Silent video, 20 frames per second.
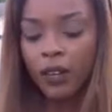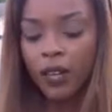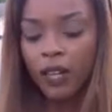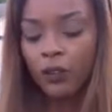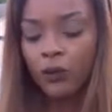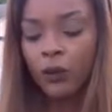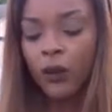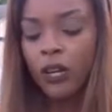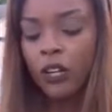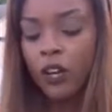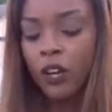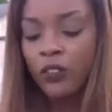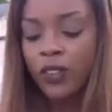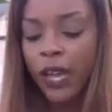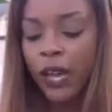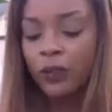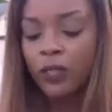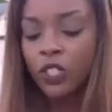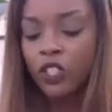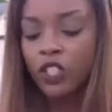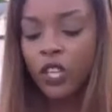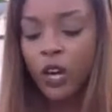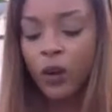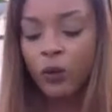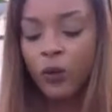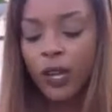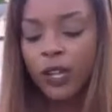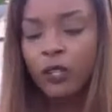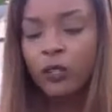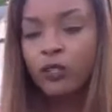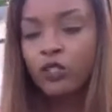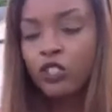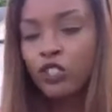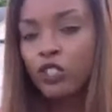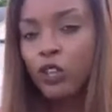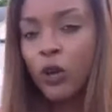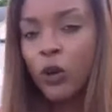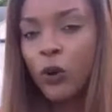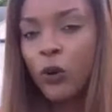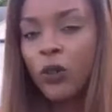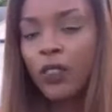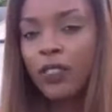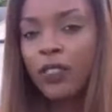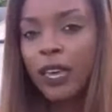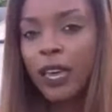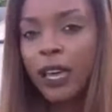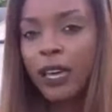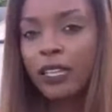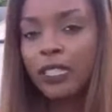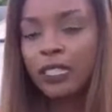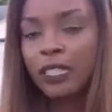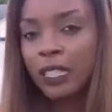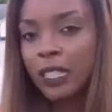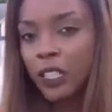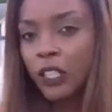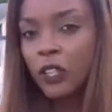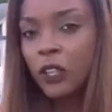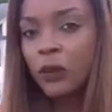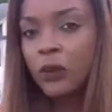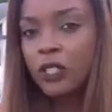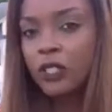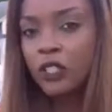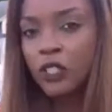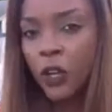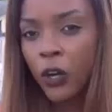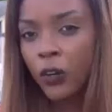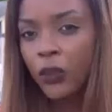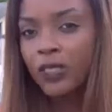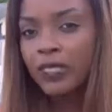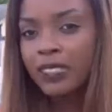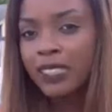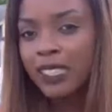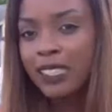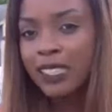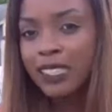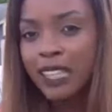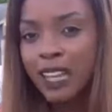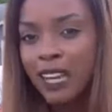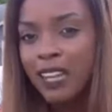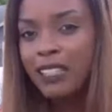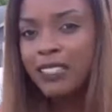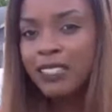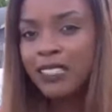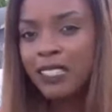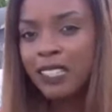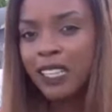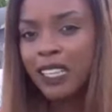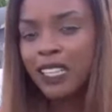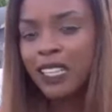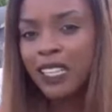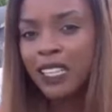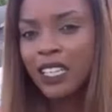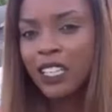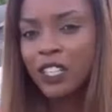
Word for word: And Randolph County jail records show that Lingo is currently in custody.